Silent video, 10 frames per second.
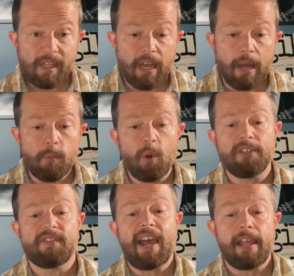Um,
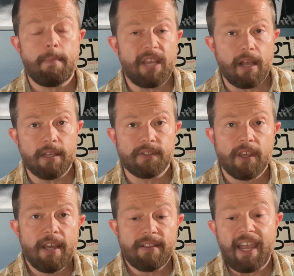well, it's that, and
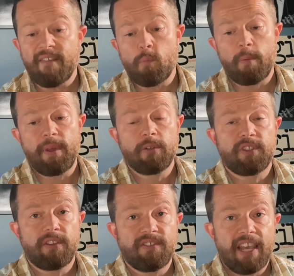because they have more
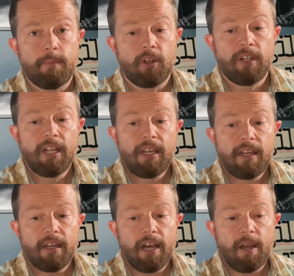bidders at the table.
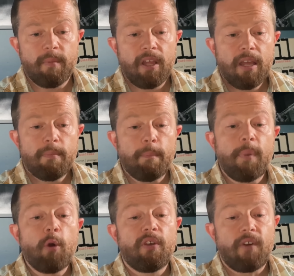Um, but
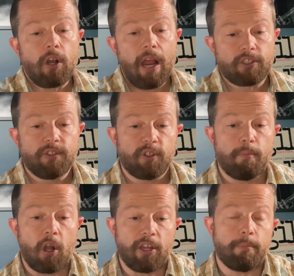both of our auctions are
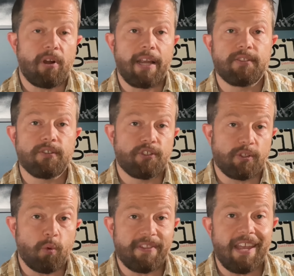market price. It's
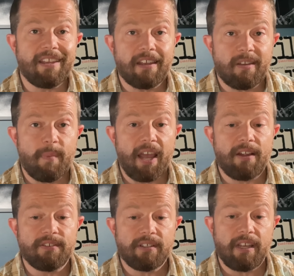just what they can
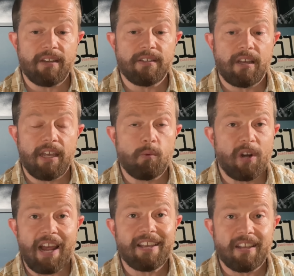command and, uh, and
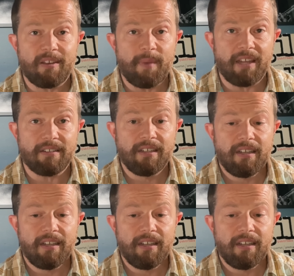what I can command.